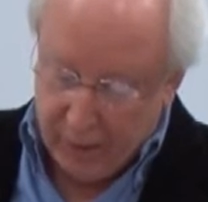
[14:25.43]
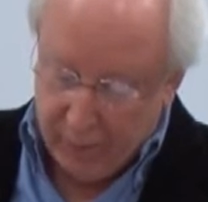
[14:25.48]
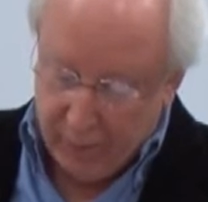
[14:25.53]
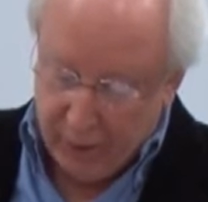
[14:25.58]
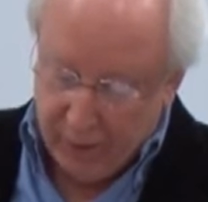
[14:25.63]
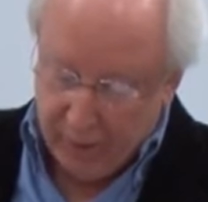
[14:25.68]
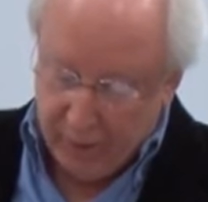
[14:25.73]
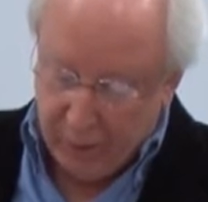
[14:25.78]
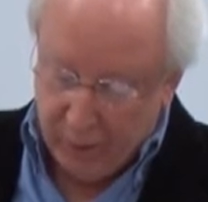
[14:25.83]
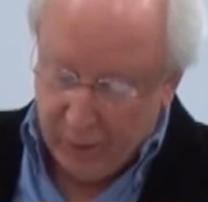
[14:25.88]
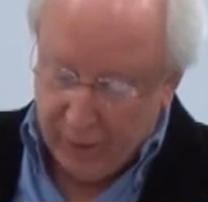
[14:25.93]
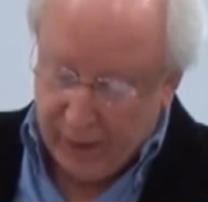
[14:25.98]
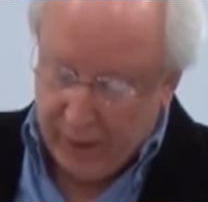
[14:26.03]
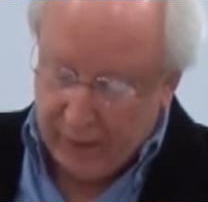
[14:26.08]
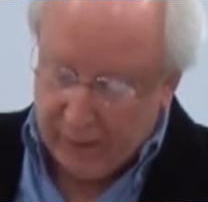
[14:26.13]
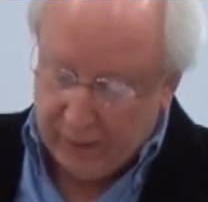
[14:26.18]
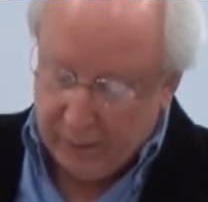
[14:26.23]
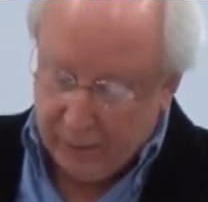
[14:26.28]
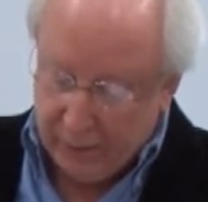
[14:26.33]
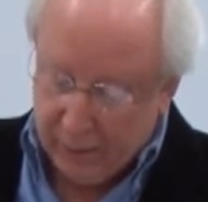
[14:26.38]
before
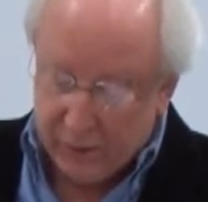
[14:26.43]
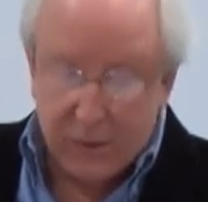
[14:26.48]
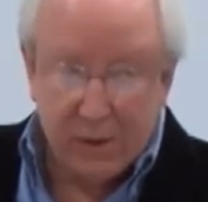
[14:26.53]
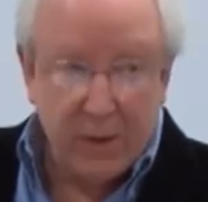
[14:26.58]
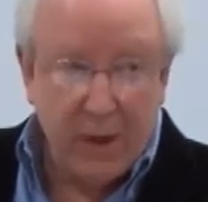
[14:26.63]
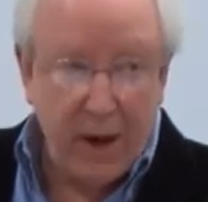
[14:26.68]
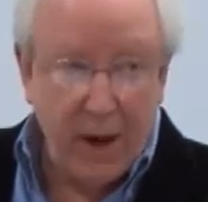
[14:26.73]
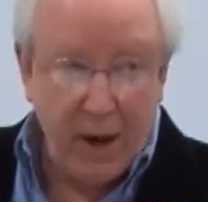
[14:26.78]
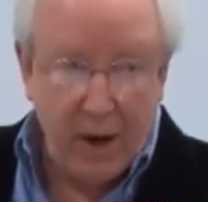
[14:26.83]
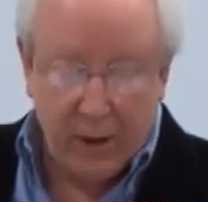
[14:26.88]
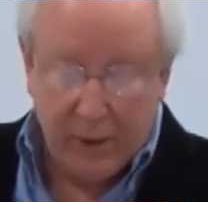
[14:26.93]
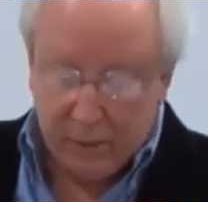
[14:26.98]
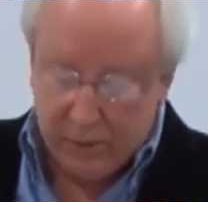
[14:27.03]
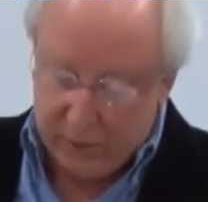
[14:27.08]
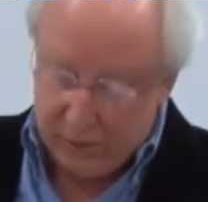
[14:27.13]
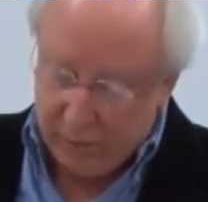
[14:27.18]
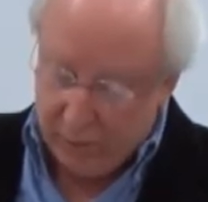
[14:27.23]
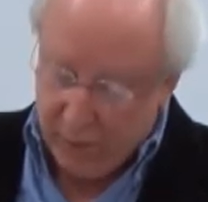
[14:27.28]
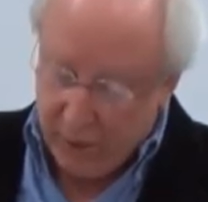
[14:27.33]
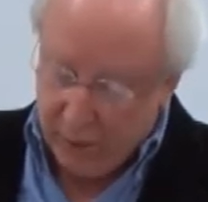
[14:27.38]
Hitler's
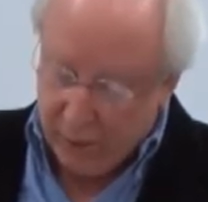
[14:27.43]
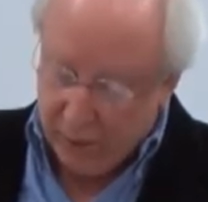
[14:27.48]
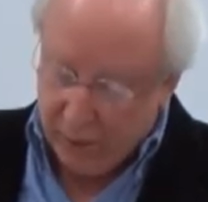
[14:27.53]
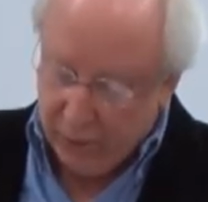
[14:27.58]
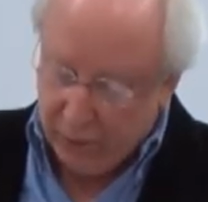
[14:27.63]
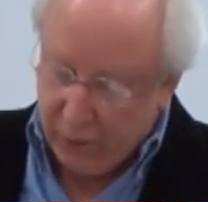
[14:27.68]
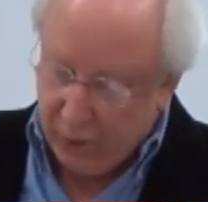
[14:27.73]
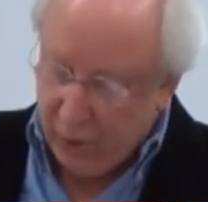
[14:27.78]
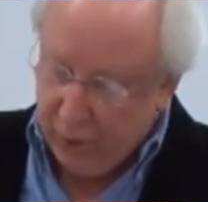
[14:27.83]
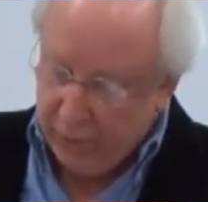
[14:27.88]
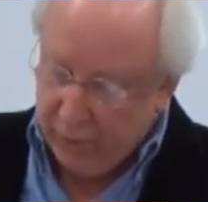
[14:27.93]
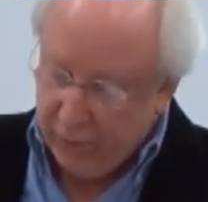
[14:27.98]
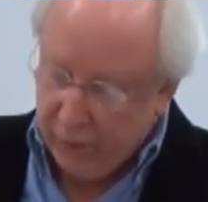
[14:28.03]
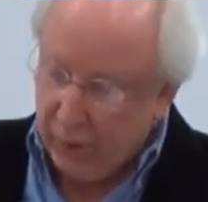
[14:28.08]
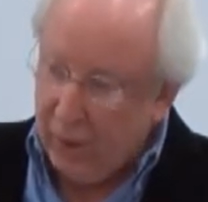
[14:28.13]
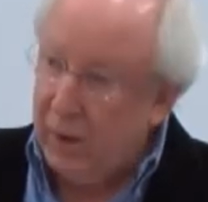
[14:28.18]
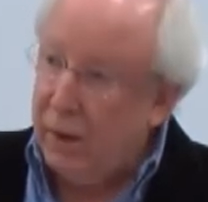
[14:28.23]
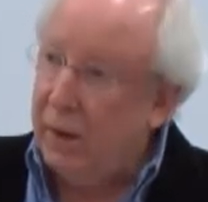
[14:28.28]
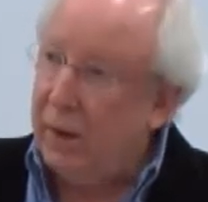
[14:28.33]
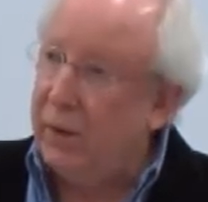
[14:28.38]
tanks motored
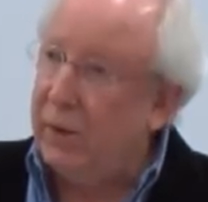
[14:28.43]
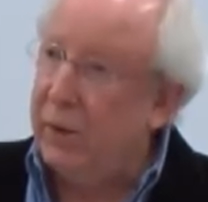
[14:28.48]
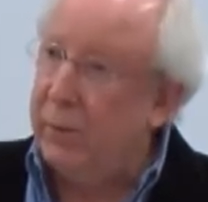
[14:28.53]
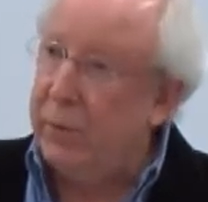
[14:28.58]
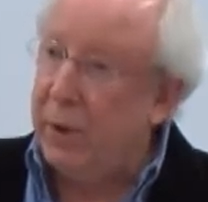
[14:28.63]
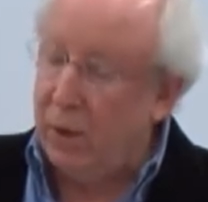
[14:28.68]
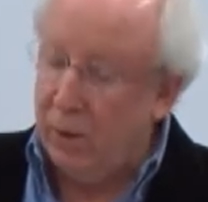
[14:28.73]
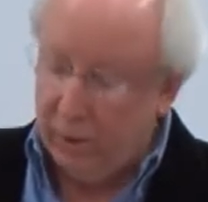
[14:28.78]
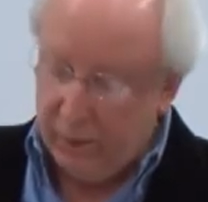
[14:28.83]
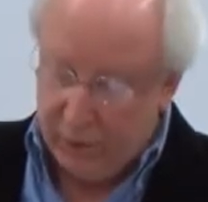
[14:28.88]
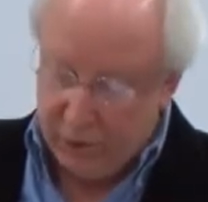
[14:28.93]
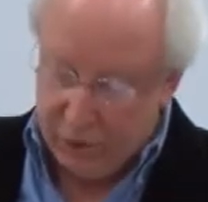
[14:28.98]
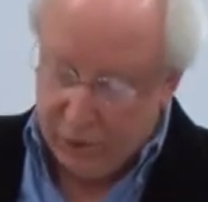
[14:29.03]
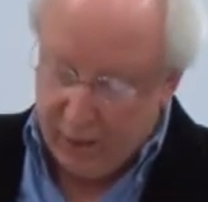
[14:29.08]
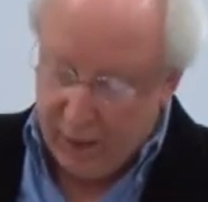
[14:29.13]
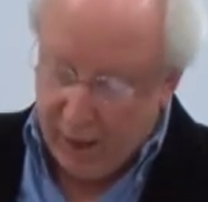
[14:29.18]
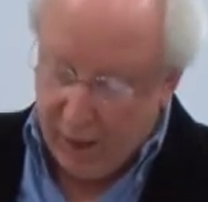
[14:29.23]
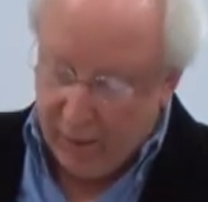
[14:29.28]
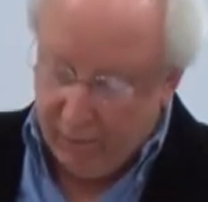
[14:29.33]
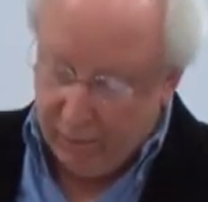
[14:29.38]
over the Polish
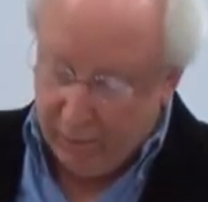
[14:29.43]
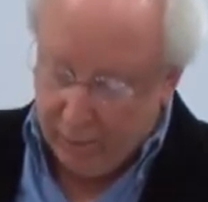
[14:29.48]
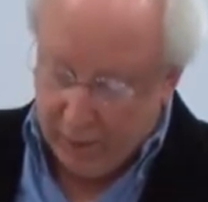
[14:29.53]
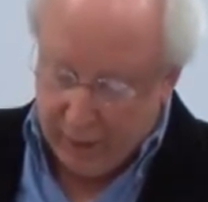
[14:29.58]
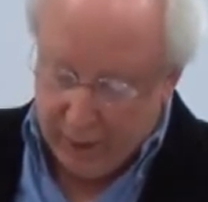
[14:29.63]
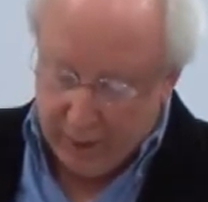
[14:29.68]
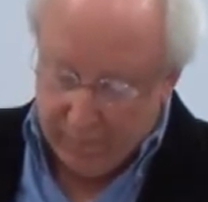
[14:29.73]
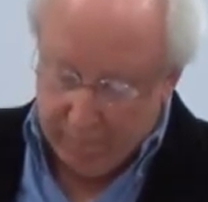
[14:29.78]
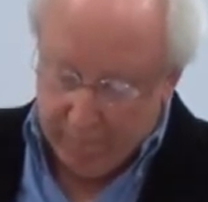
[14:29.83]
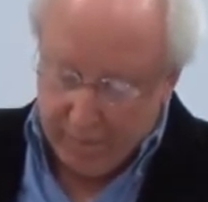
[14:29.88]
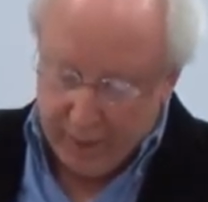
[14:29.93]
cavalry,